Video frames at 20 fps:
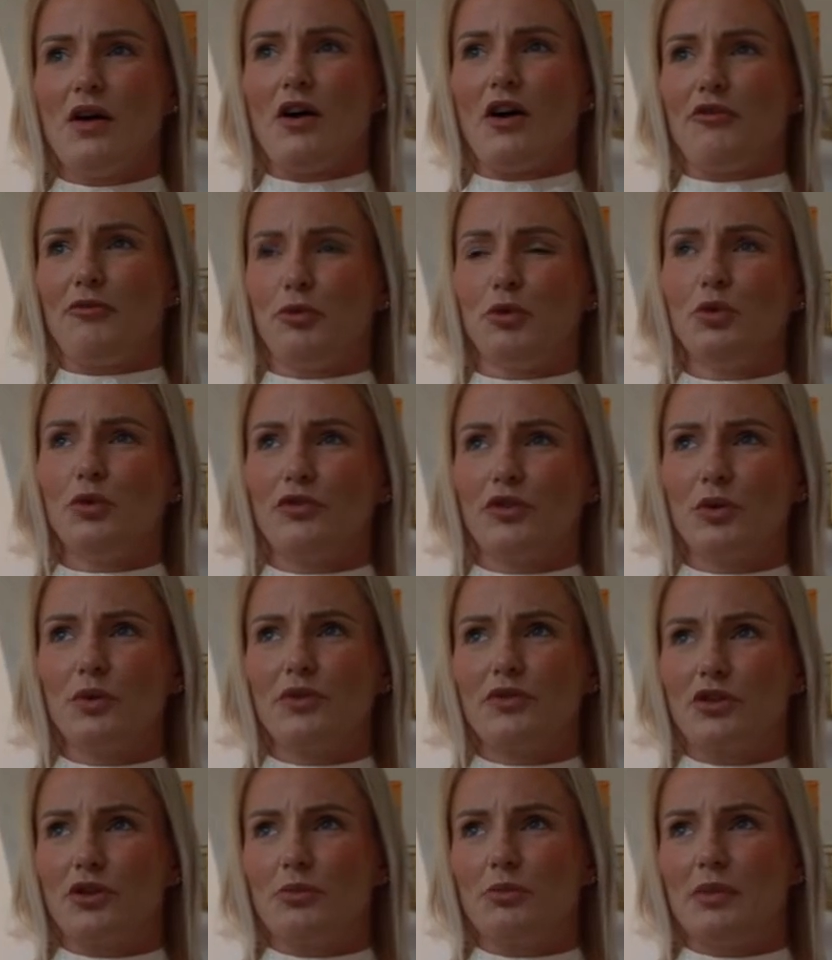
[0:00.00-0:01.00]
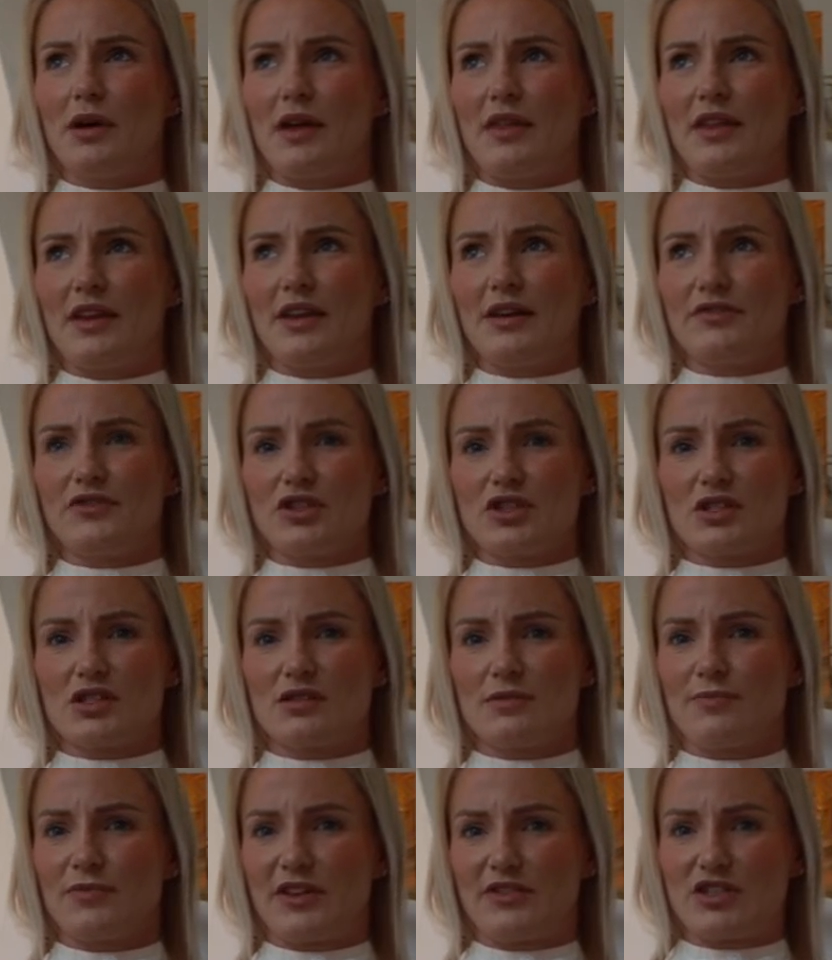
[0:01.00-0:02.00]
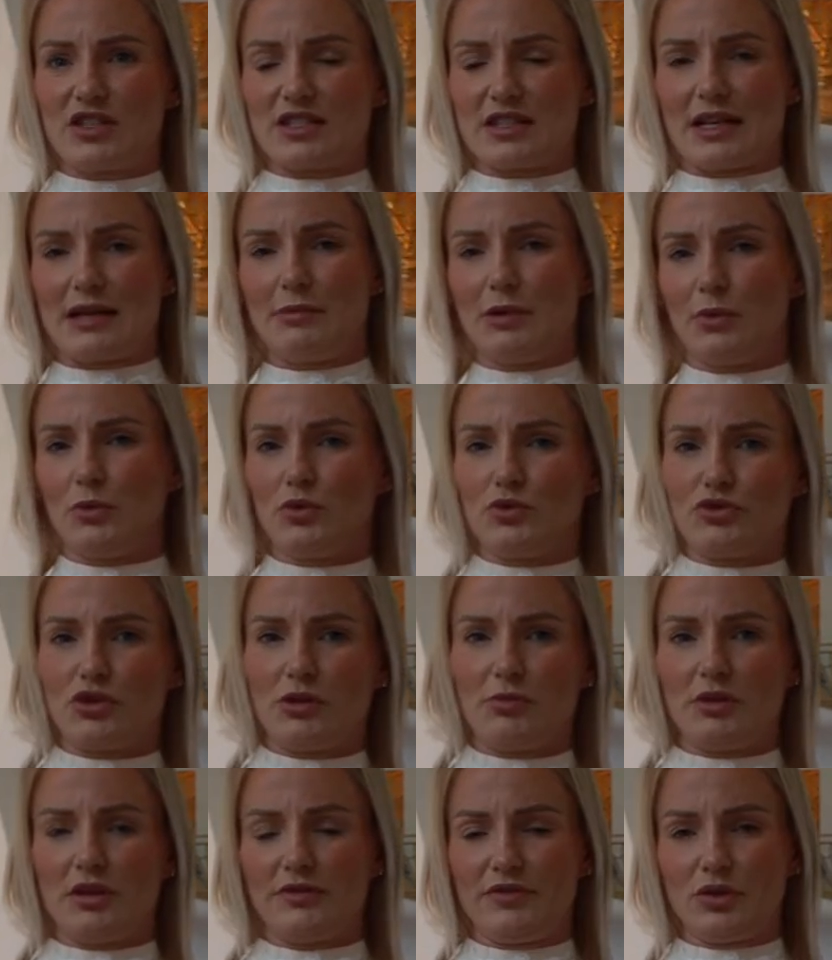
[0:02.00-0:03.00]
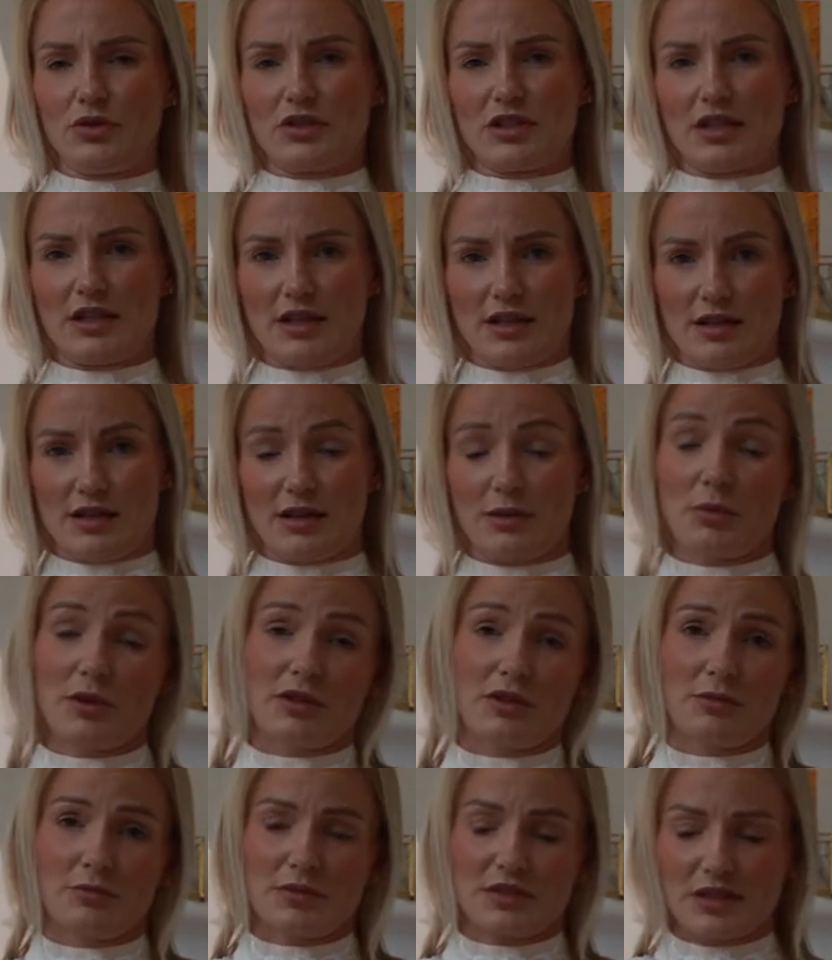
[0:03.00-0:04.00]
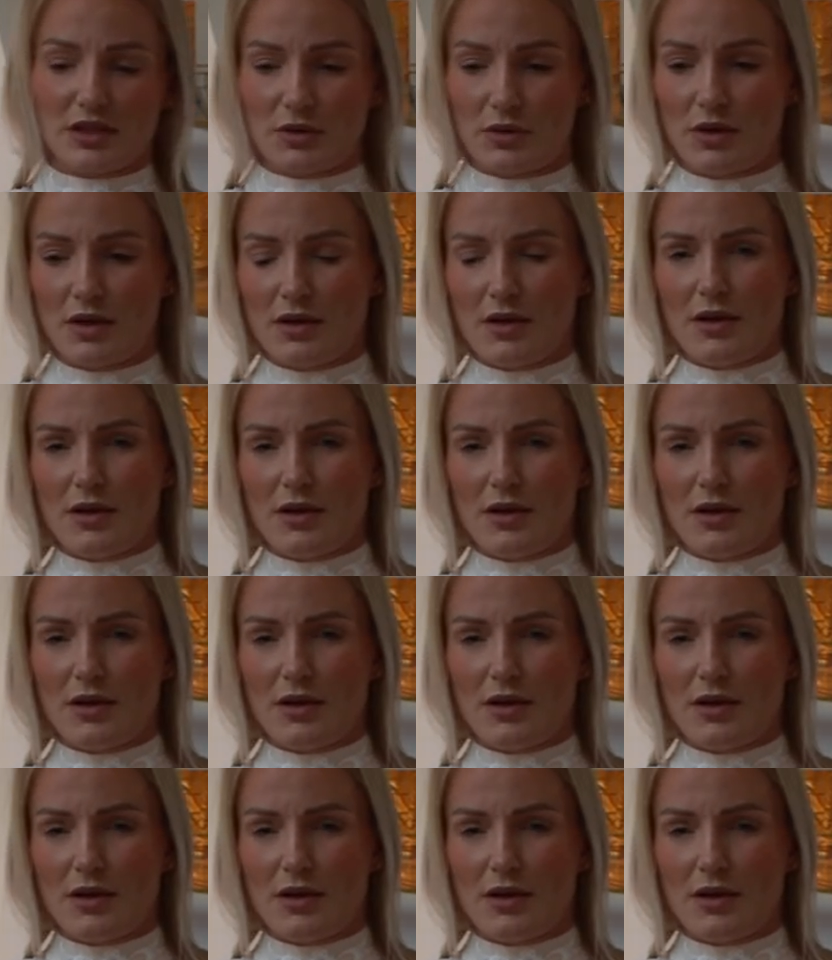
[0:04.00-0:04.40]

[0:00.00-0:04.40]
I've bought a few of them and then they've just sat in my wardrobe and I've not done anything with them. So